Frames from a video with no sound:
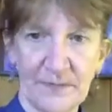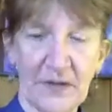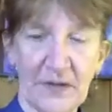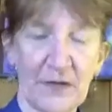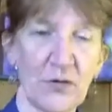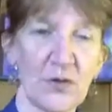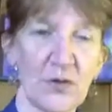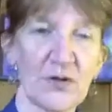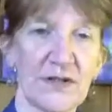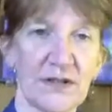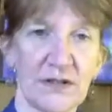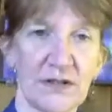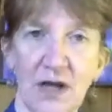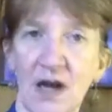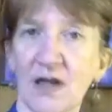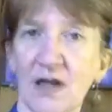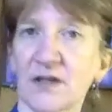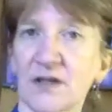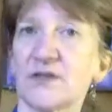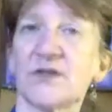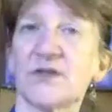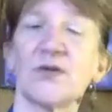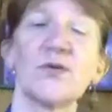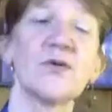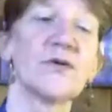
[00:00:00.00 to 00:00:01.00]
Of course, the
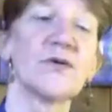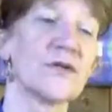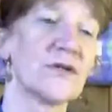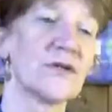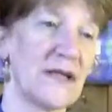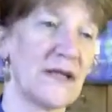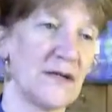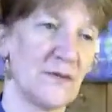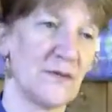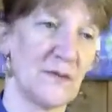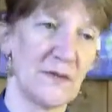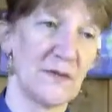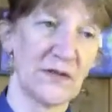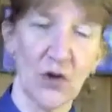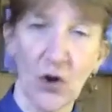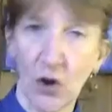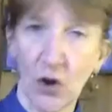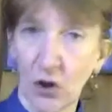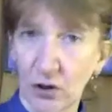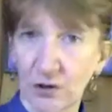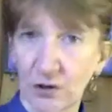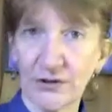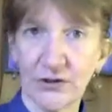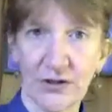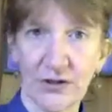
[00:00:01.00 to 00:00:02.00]
doctor told her it was
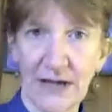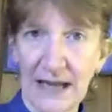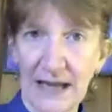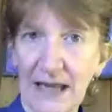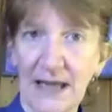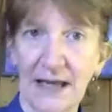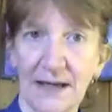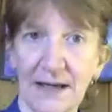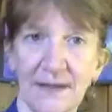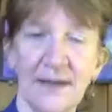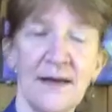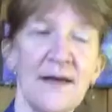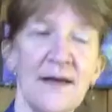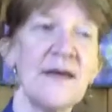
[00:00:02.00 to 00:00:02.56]
all in her head.